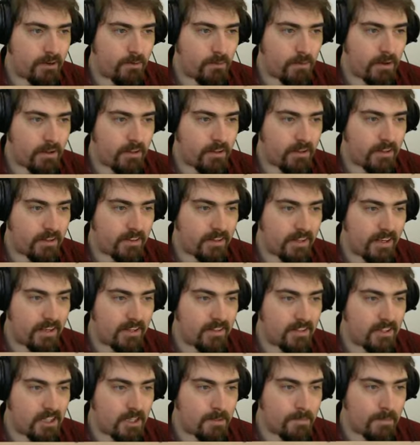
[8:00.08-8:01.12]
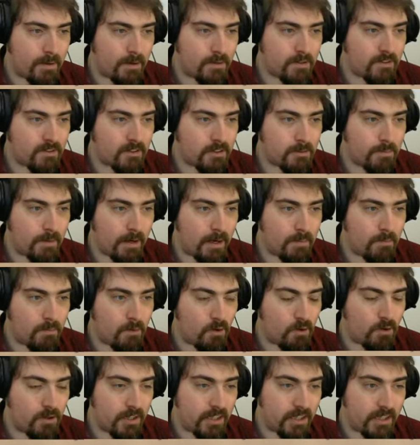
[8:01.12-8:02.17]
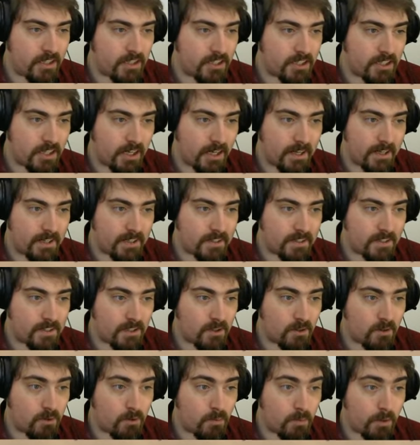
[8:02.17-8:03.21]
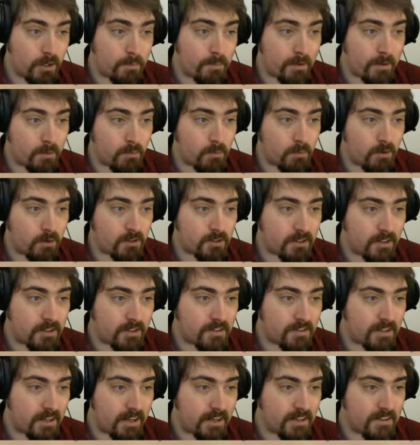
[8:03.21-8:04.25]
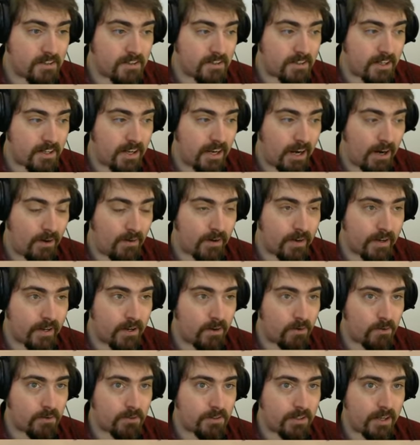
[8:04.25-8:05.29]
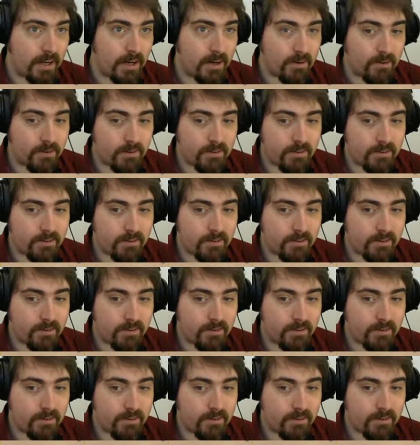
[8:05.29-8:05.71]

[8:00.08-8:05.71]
with decent amounts of spam on each side, so we'd better watch this and see how it goes down.